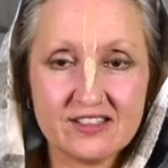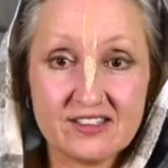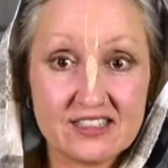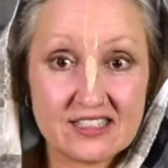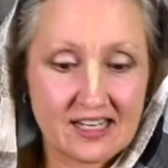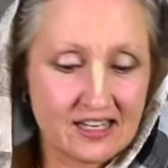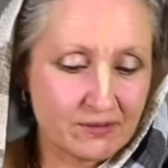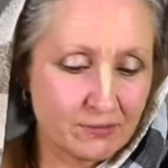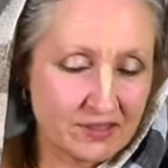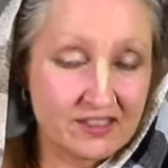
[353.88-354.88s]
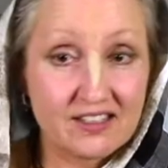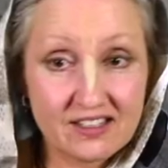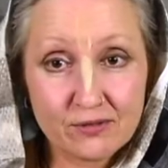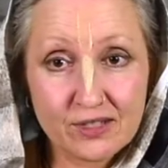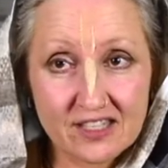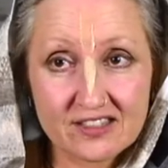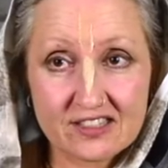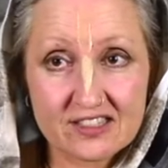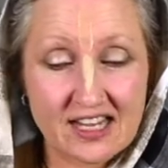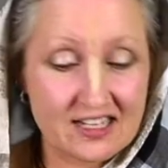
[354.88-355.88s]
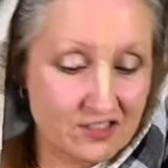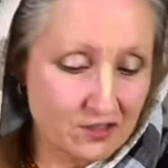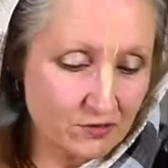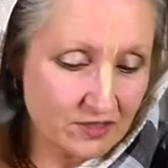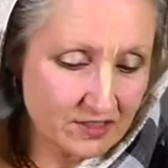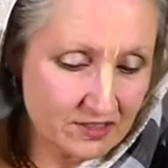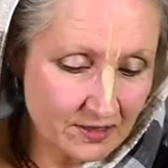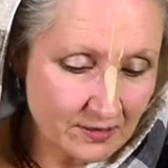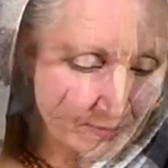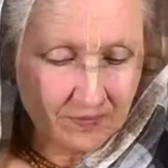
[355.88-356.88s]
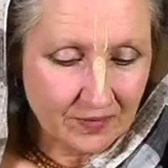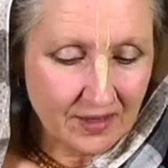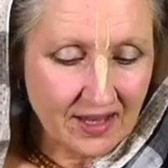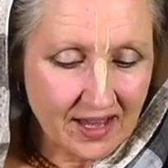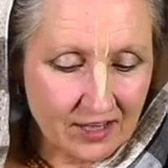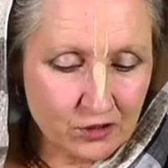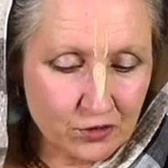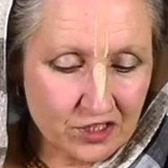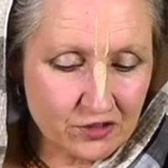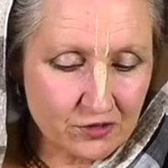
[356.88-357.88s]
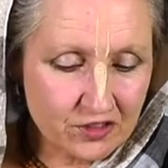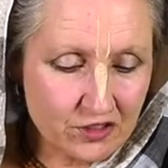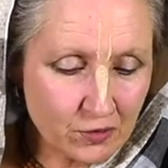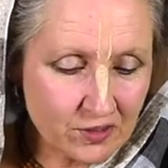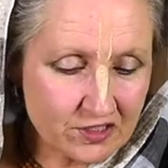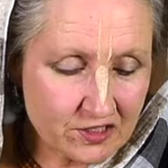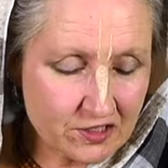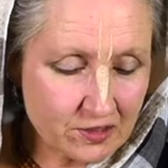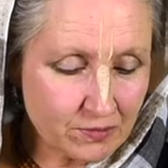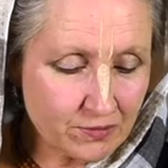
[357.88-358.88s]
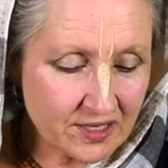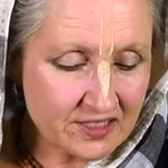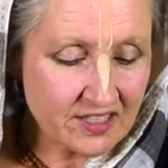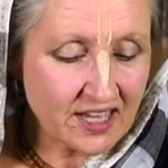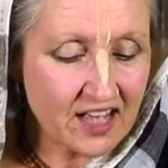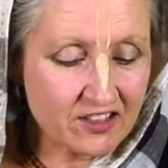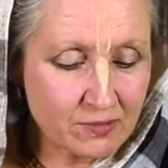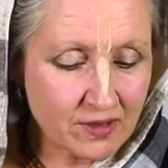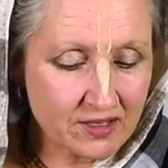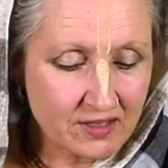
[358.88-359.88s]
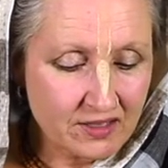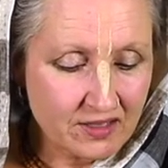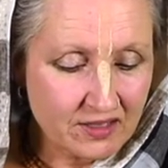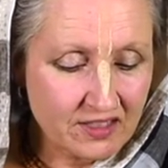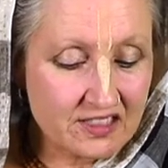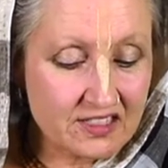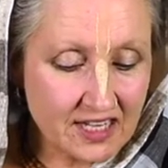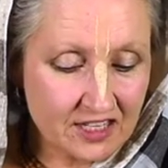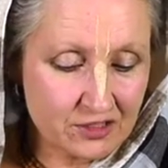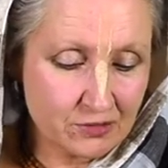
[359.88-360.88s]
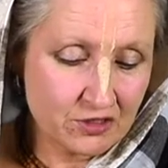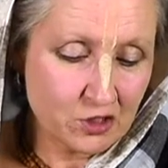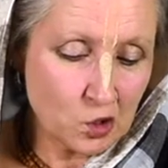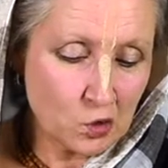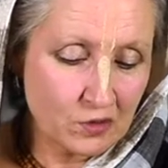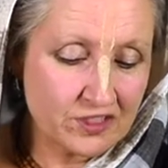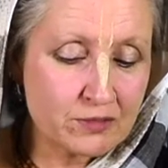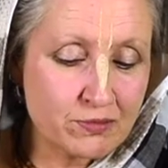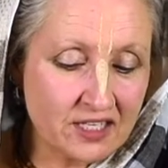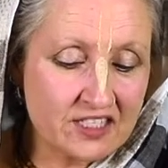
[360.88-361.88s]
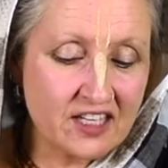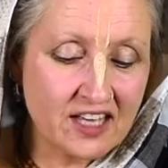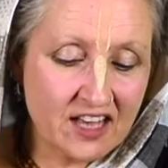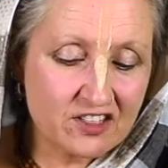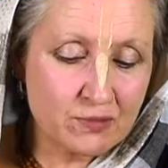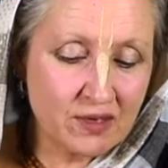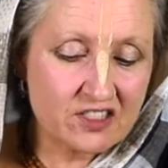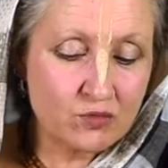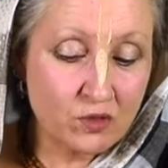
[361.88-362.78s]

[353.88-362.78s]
detailed. But here we get the sense of it. According to this yoga system, Pratyag Atma is the ultimate goal. This Pratyag Atma is